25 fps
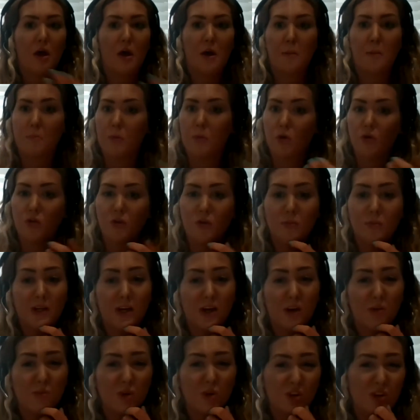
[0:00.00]
possibly
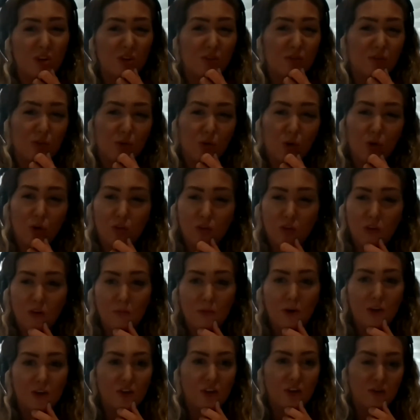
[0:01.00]
i wouldn't have got so
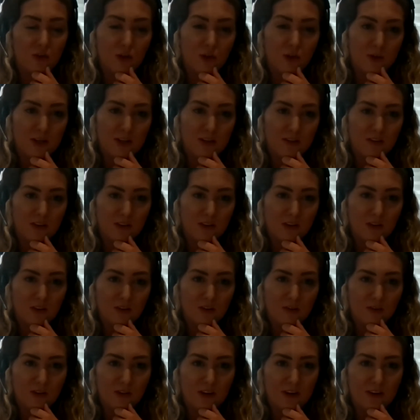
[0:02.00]
much if i went to
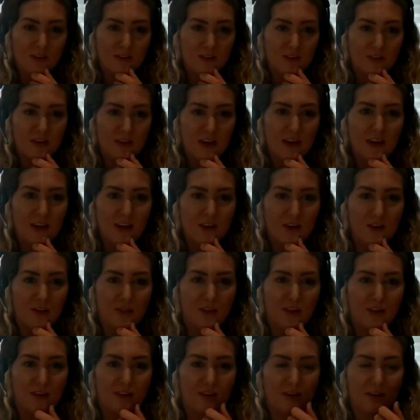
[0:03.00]
university and i
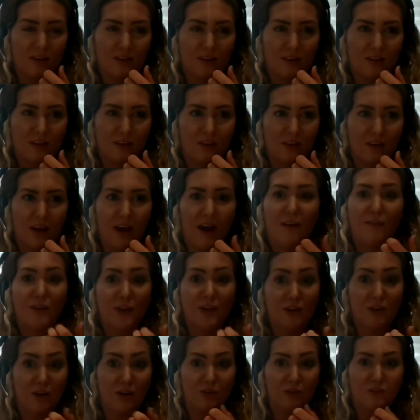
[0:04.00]
think
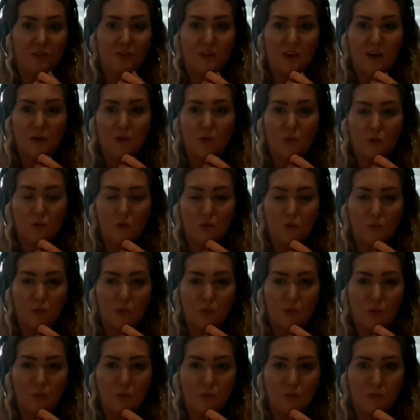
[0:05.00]
having those skills
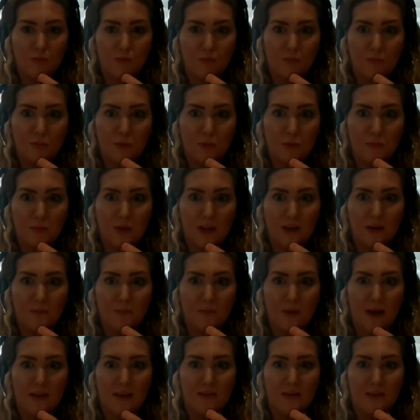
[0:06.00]
will put me in a
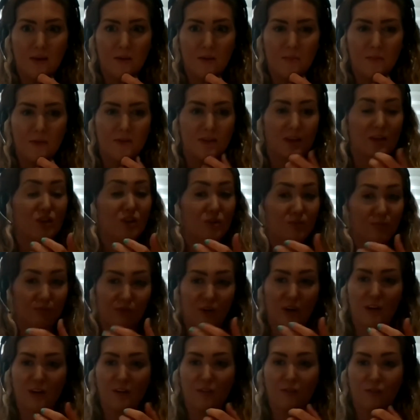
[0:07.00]
better position
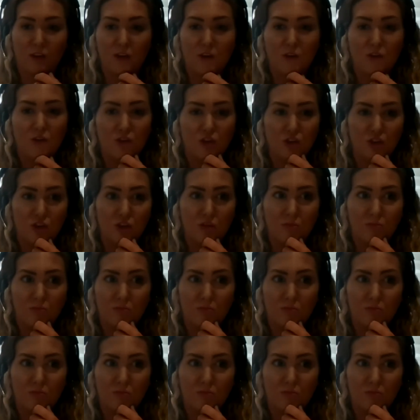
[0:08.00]
for any future